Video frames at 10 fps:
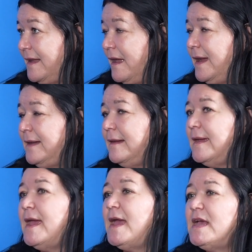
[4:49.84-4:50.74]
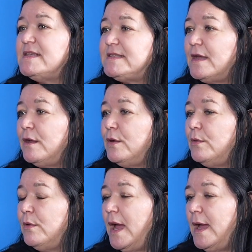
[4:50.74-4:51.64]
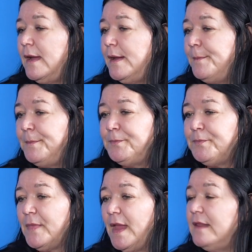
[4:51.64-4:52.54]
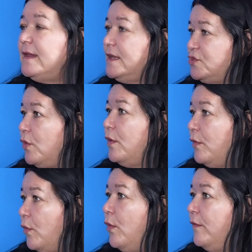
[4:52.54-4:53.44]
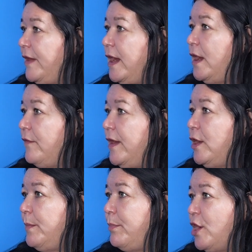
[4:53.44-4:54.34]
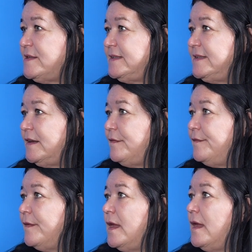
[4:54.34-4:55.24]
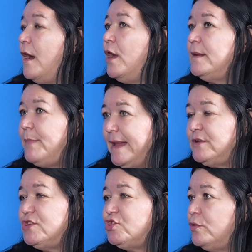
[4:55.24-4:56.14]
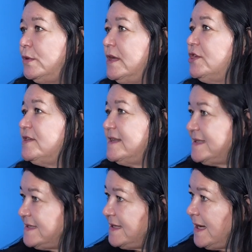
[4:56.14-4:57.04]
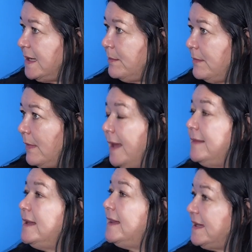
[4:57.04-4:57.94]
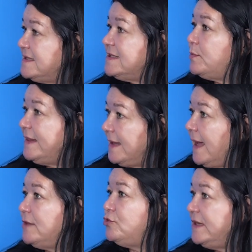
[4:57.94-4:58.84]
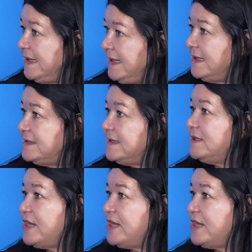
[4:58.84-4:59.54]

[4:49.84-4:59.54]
Deadline. So I think it's all very, very positive. On the battery storage, the same. I think that's what the country needs. The